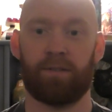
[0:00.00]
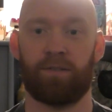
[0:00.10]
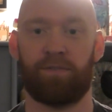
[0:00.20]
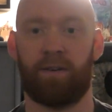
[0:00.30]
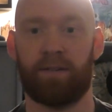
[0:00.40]

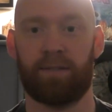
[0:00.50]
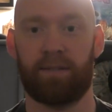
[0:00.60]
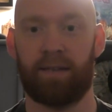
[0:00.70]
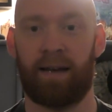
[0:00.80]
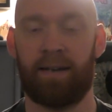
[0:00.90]
Suffice
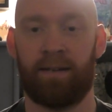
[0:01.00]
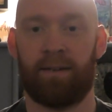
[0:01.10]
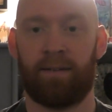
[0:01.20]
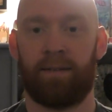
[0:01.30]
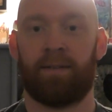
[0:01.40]
to say,
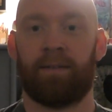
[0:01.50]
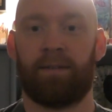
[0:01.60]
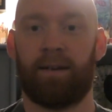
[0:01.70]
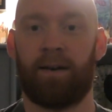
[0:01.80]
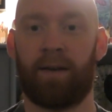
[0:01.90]

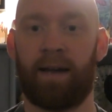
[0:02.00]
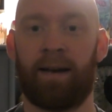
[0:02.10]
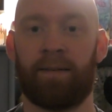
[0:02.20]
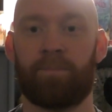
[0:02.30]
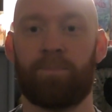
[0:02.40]
you know,
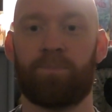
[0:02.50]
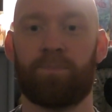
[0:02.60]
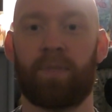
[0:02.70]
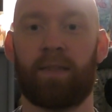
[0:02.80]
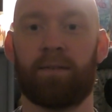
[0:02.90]
again,
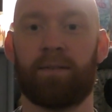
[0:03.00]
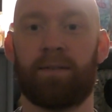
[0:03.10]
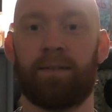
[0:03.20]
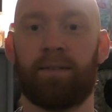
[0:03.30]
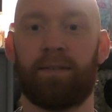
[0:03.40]

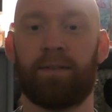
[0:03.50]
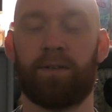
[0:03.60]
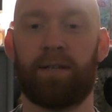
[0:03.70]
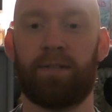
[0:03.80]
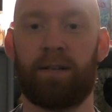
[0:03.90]

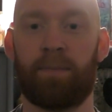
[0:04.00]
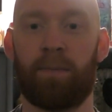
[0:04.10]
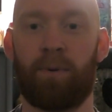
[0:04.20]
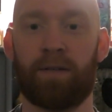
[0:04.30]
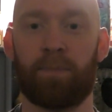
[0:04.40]
could easily be
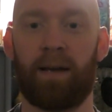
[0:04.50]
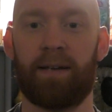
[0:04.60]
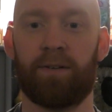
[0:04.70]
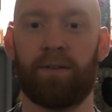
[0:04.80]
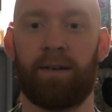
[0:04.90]
a
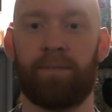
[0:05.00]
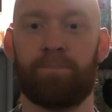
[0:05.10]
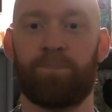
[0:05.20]
breastplate, couldn't it?